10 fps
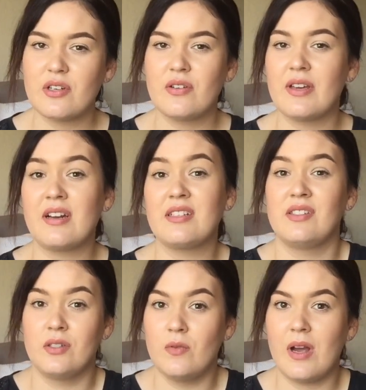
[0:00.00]
and I
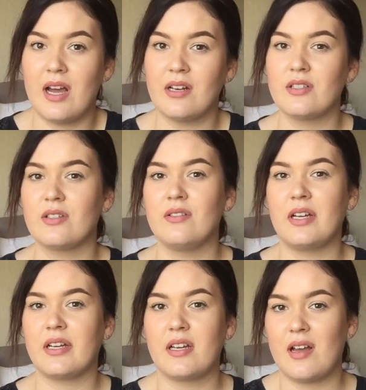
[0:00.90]
still can't do.
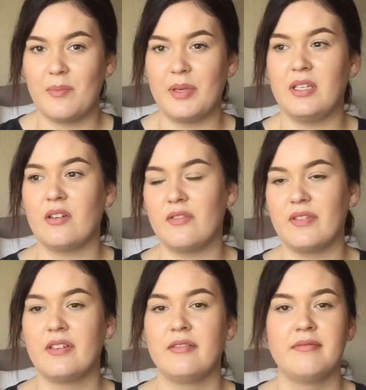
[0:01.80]
Like, I can't bend over.